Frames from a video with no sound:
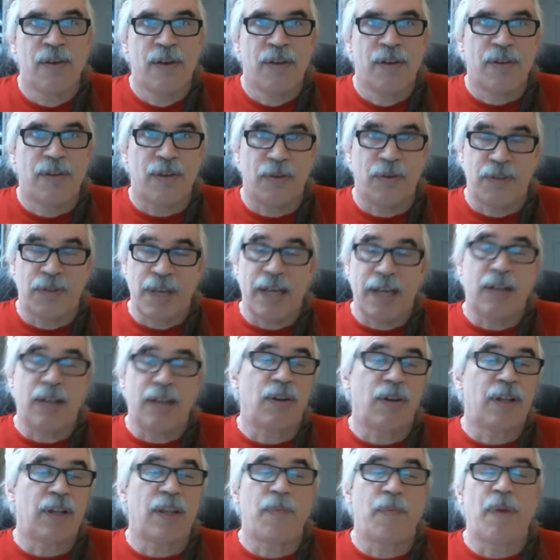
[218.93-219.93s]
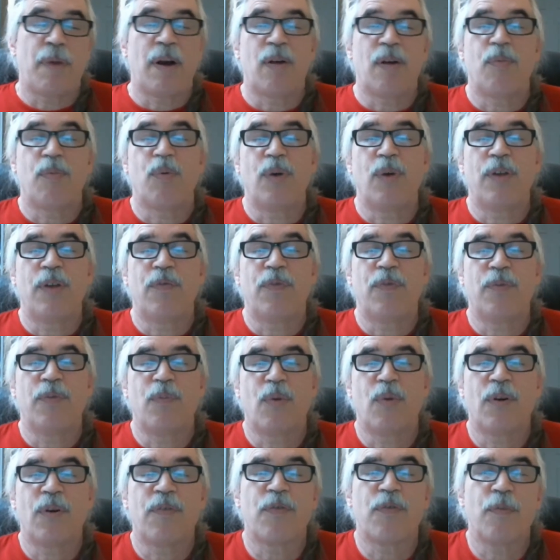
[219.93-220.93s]
So take a look at the PowerPoint for
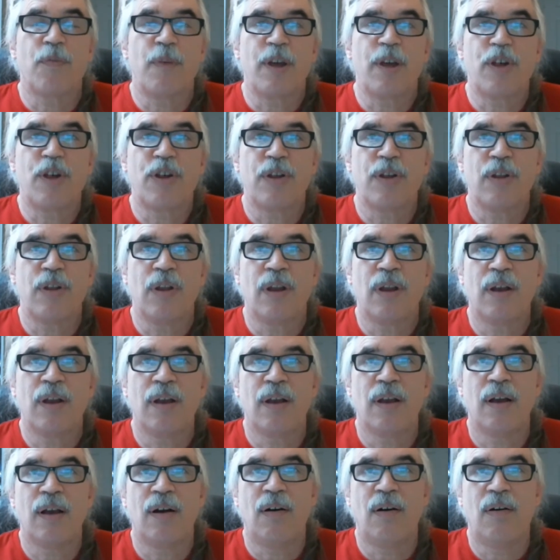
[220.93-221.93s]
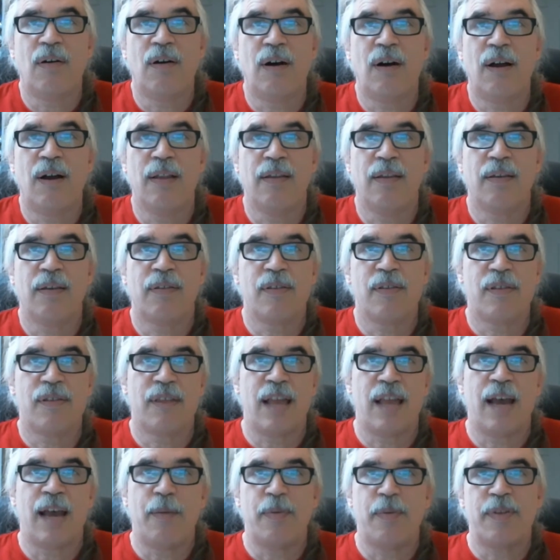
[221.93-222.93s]
more information on the
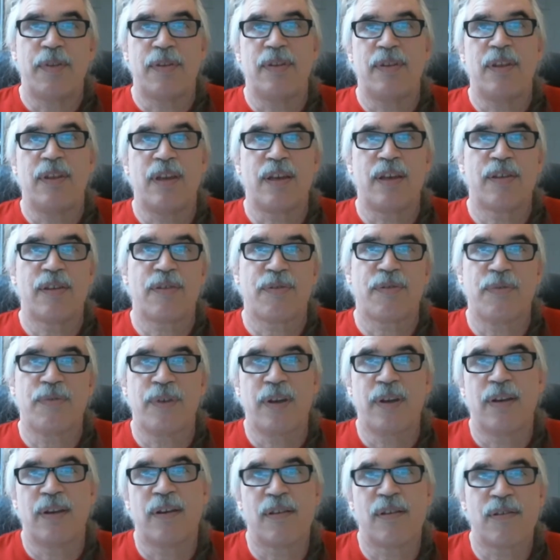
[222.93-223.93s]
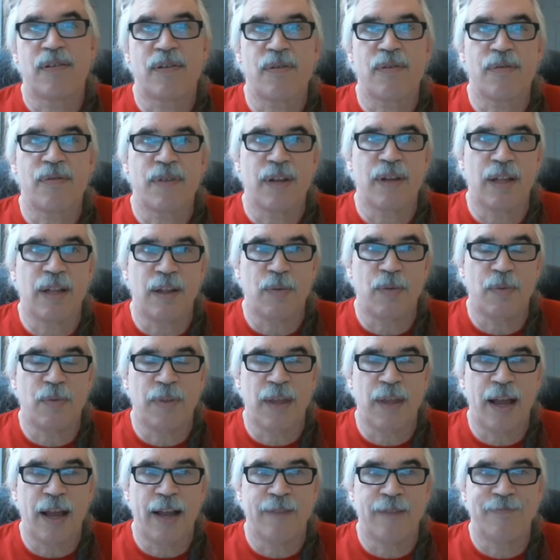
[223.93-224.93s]
Sabbats and the history associated
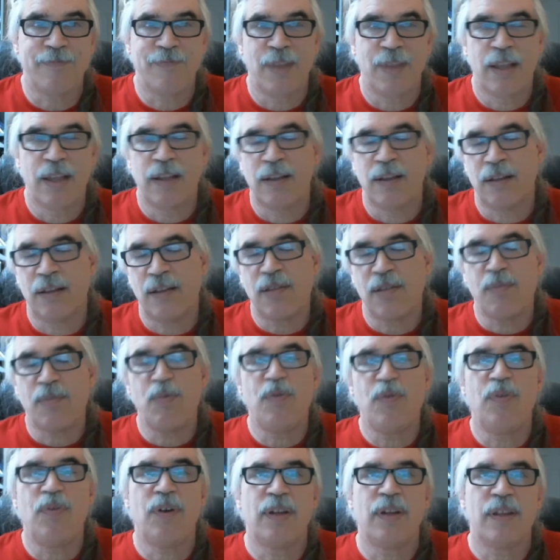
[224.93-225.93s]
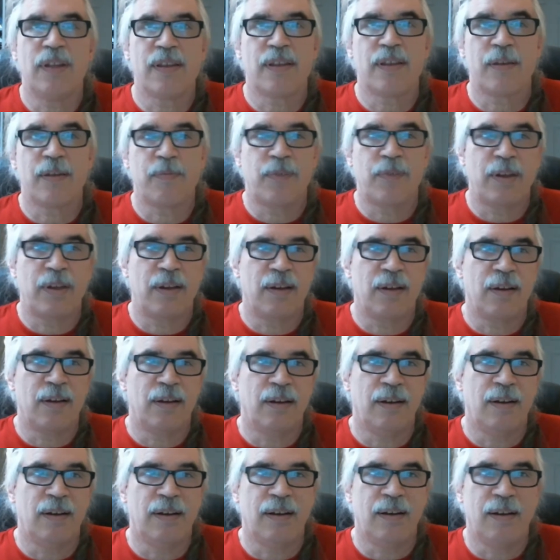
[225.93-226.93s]
with that. Now let's move on to something
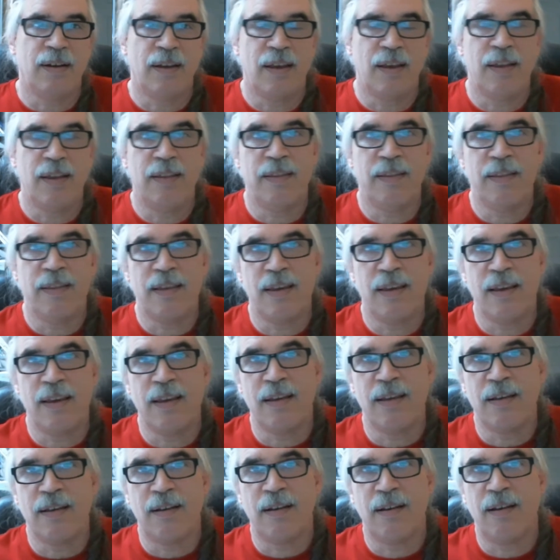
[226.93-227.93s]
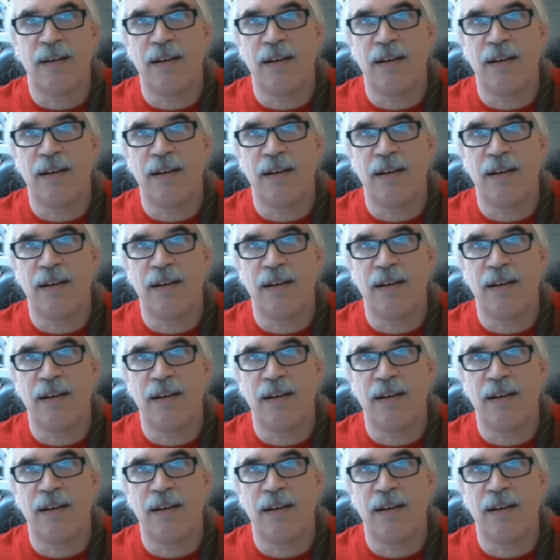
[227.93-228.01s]
in the